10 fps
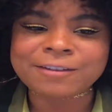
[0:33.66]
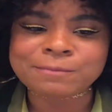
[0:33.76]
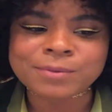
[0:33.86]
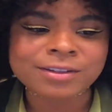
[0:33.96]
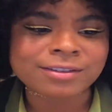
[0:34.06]

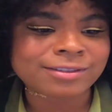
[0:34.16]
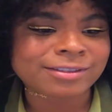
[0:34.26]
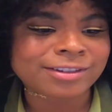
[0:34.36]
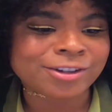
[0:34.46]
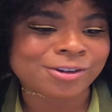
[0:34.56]
have
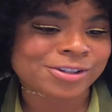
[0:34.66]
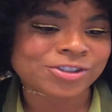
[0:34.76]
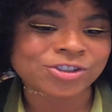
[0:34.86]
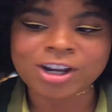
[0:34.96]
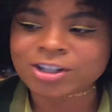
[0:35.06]
been, you know,
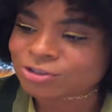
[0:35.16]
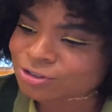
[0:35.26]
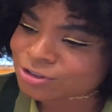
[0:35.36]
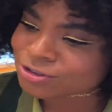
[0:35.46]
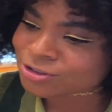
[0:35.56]
in
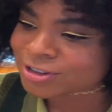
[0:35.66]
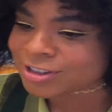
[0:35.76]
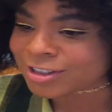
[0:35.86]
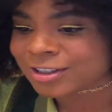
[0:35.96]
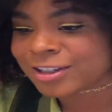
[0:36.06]
Joshua
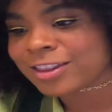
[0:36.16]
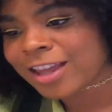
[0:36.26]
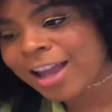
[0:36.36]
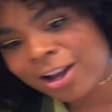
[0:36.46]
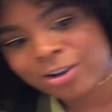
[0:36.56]
Tree and in
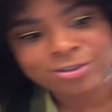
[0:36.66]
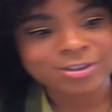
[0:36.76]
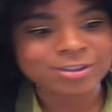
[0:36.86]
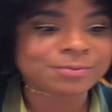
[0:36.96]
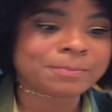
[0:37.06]
the
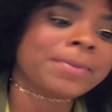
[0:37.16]
house and